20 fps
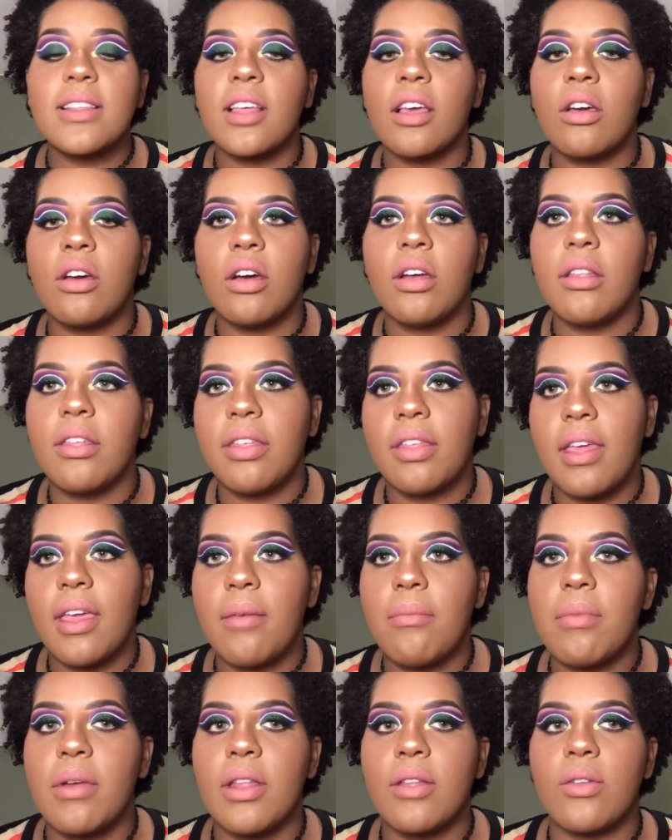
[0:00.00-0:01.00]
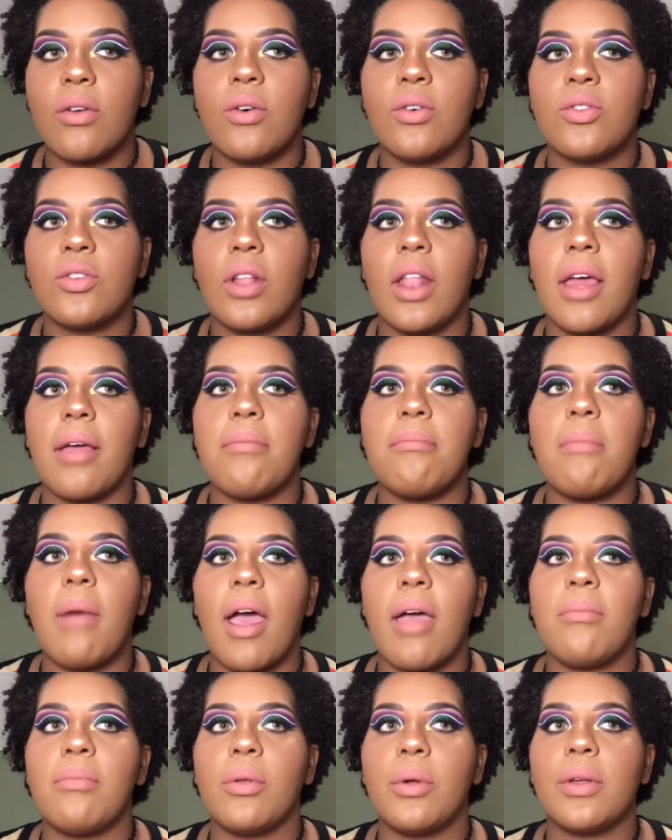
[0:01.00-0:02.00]
it's a good thing, but it's also like
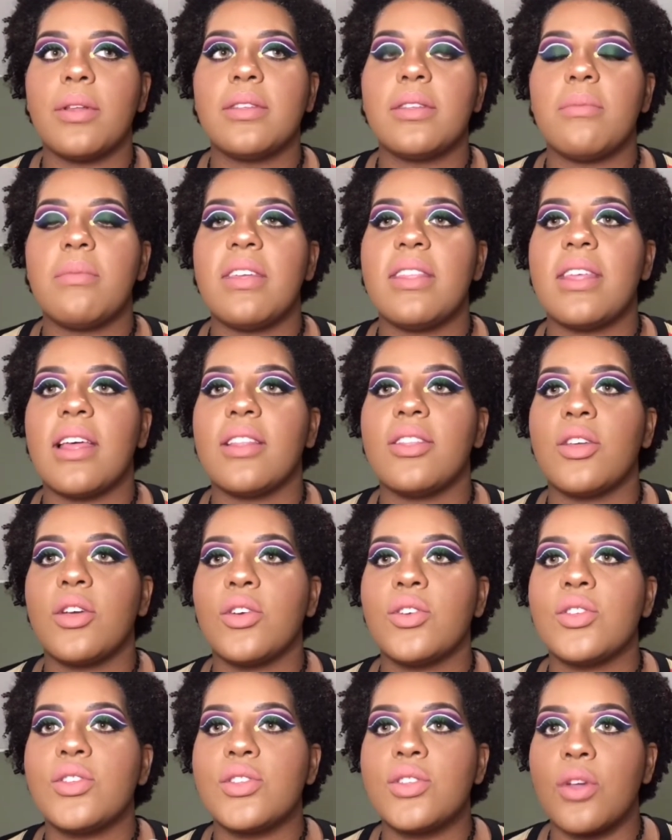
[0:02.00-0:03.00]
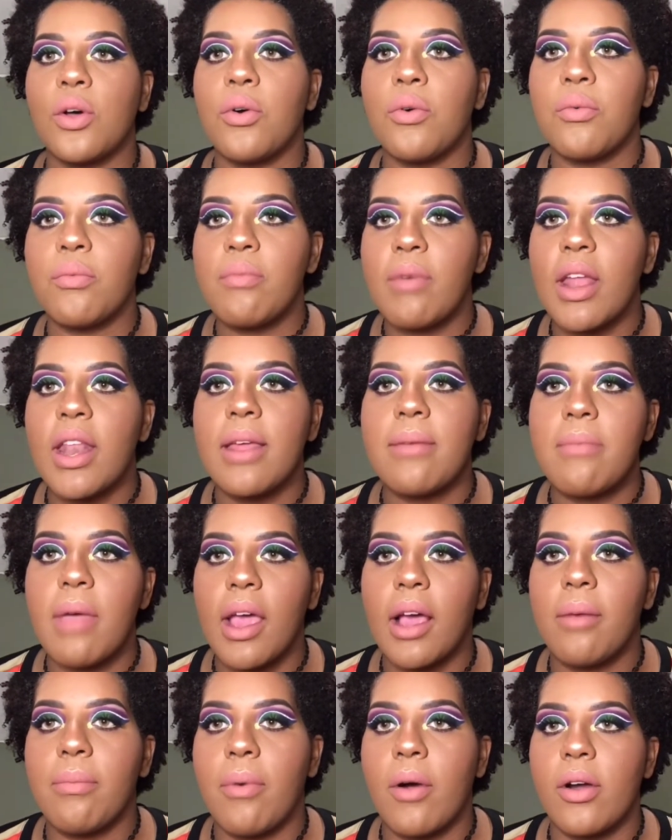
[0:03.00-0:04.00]
mind-blowing to me that there's so many
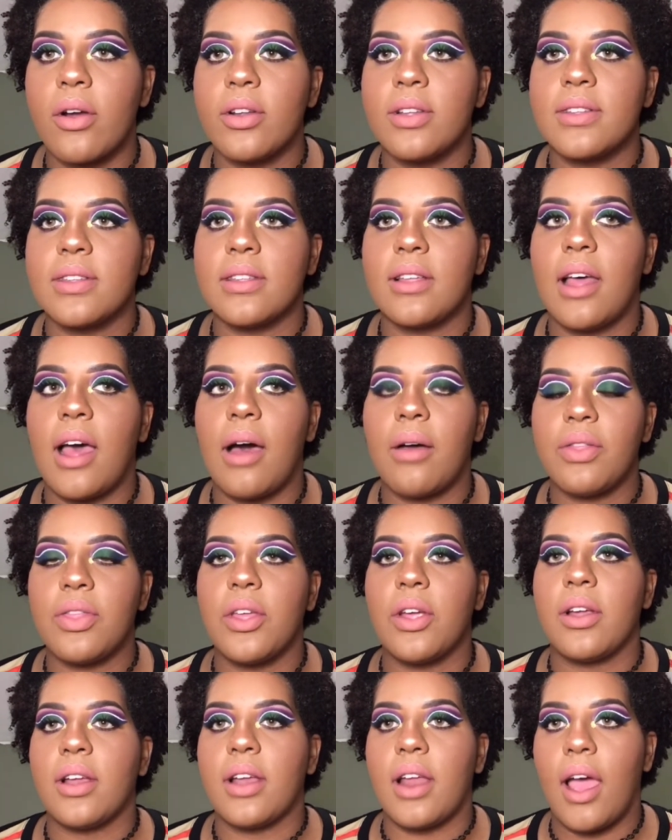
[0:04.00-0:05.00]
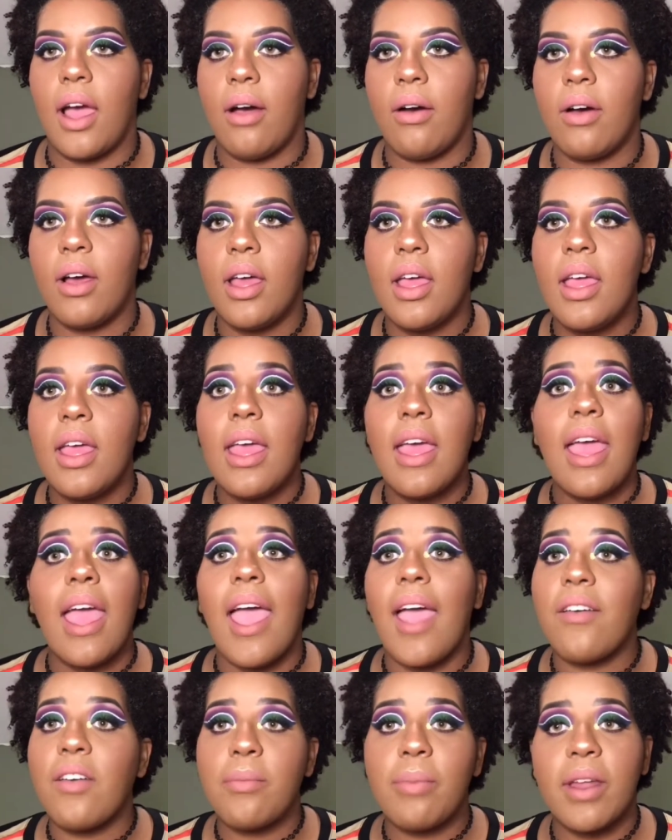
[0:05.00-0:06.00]
makeup artists out there now.
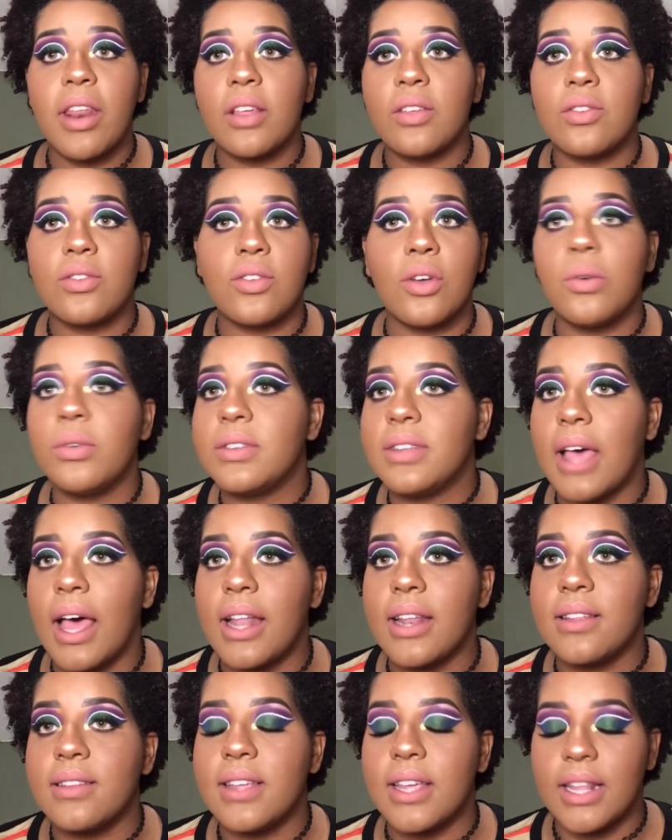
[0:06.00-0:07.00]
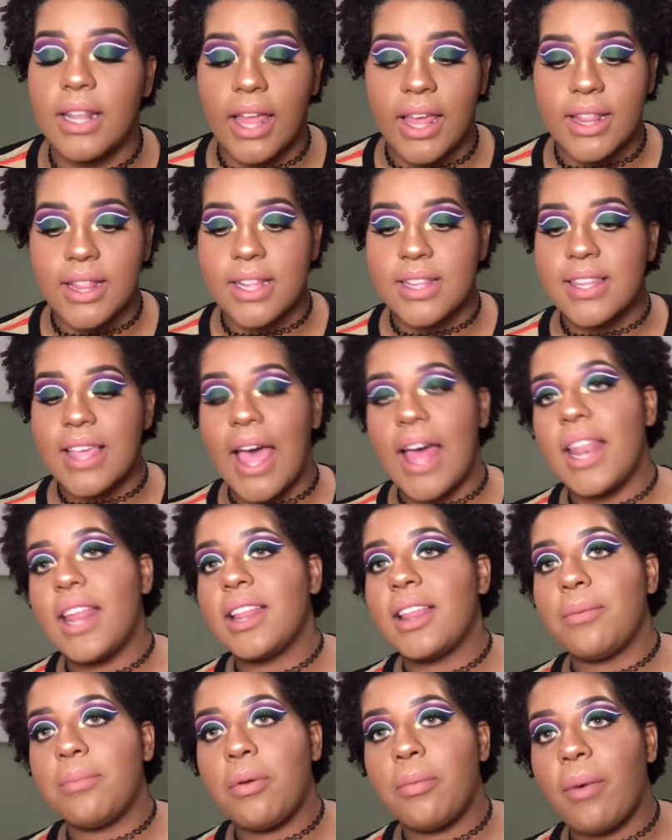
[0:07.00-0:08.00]
Everybody's so talented. Like, the
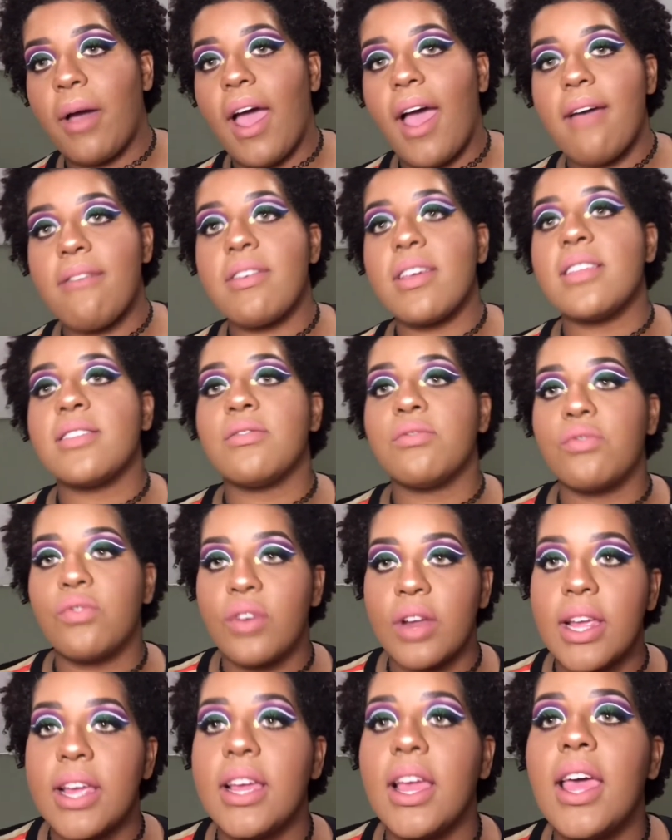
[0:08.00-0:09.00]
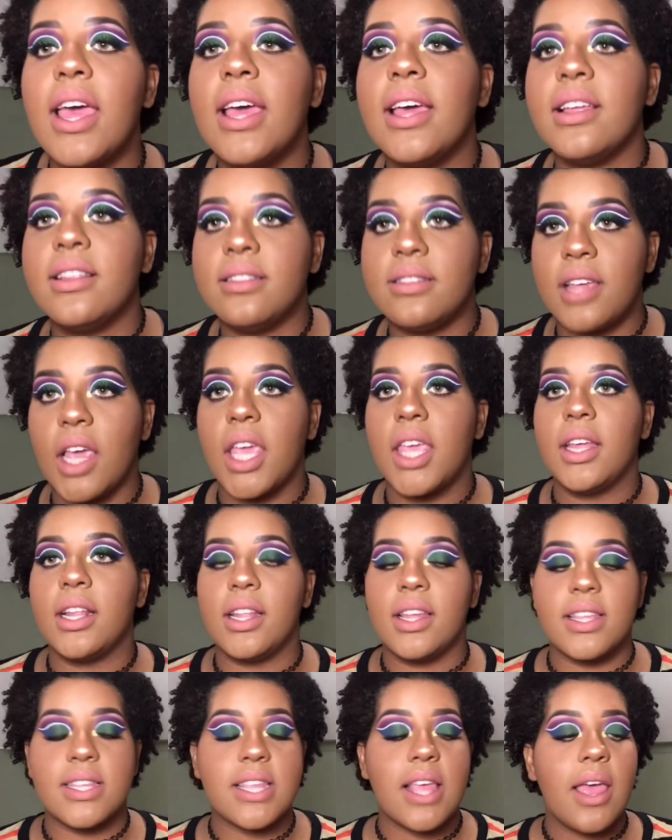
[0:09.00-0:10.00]
talent that people have is
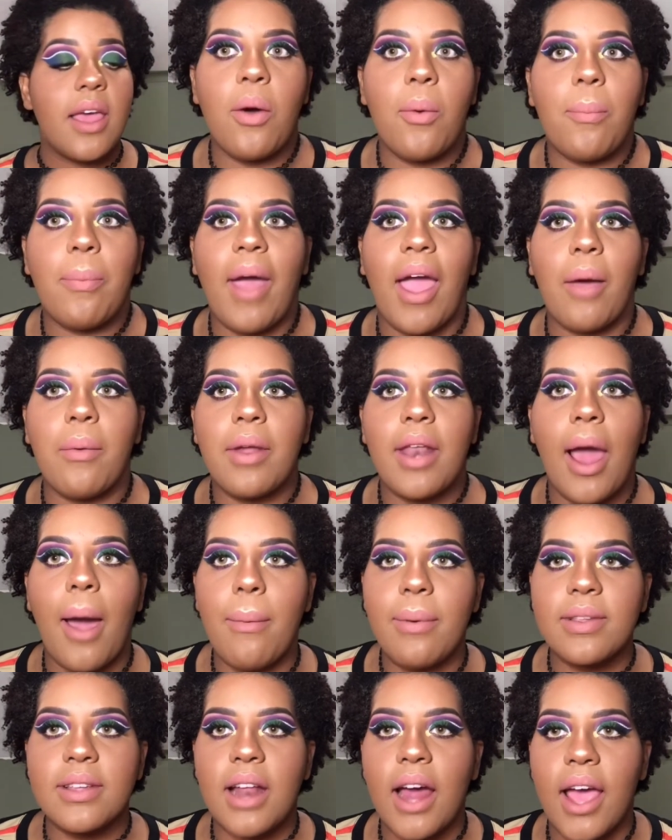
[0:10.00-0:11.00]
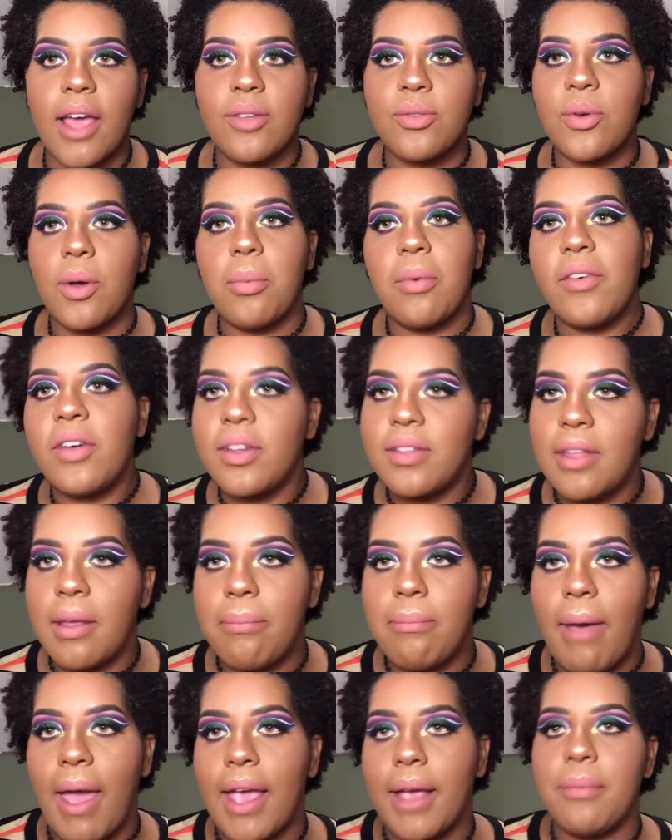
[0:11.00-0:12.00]
ridiculous. So back when I was in high school, I'm over here
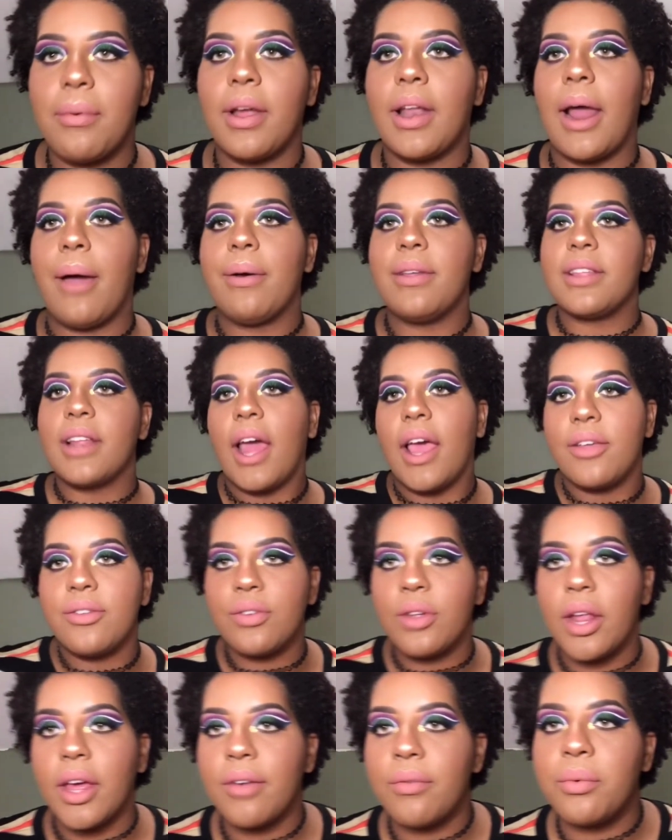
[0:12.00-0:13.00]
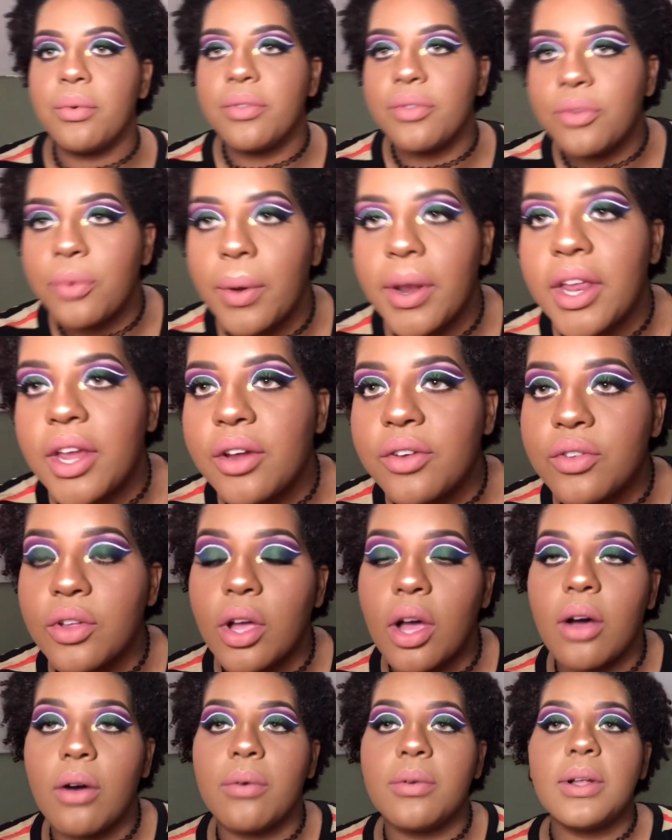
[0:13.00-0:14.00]
saying back when I was in high school, like it was 20 years
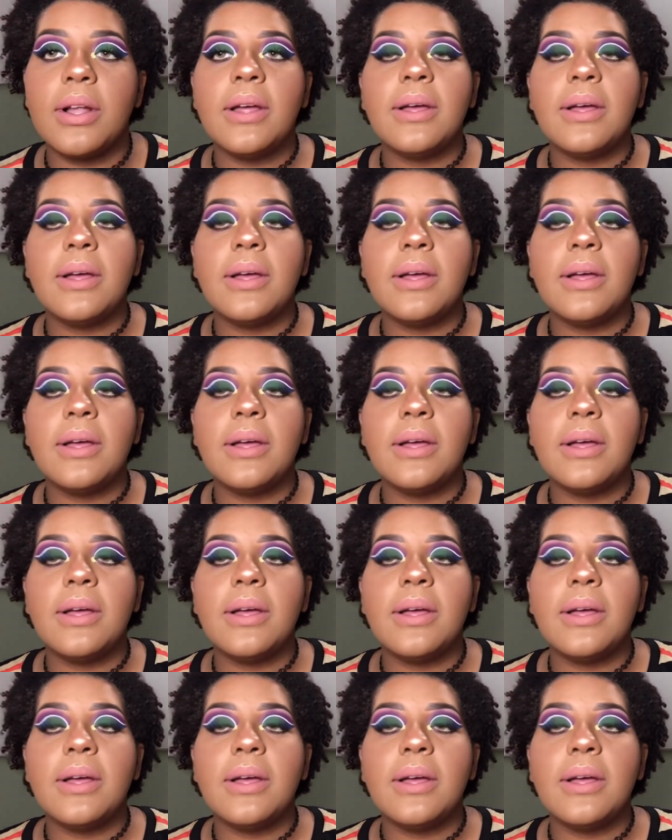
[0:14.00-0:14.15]
ago.